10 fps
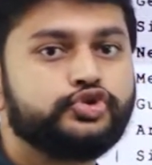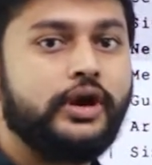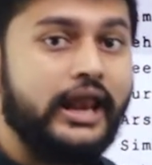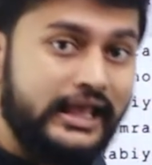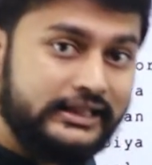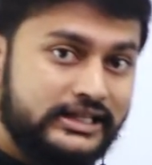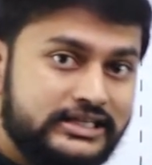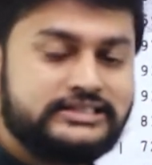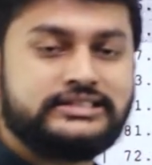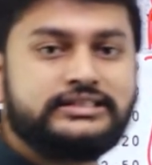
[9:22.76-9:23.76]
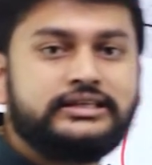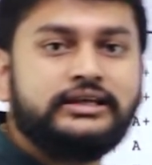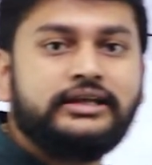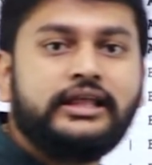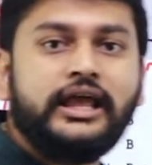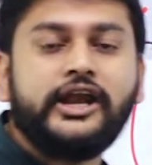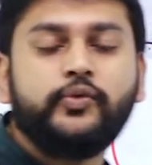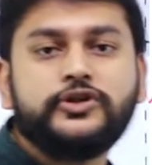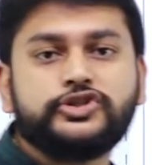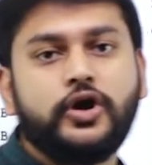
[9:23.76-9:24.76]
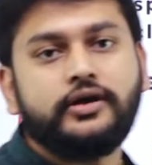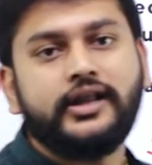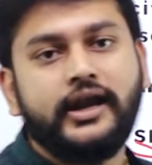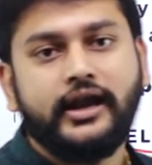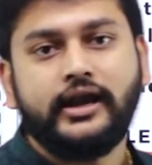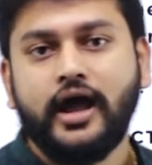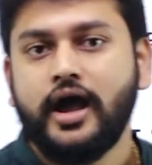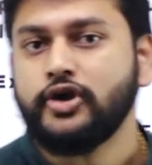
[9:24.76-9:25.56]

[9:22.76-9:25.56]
So like this, it will sort the data.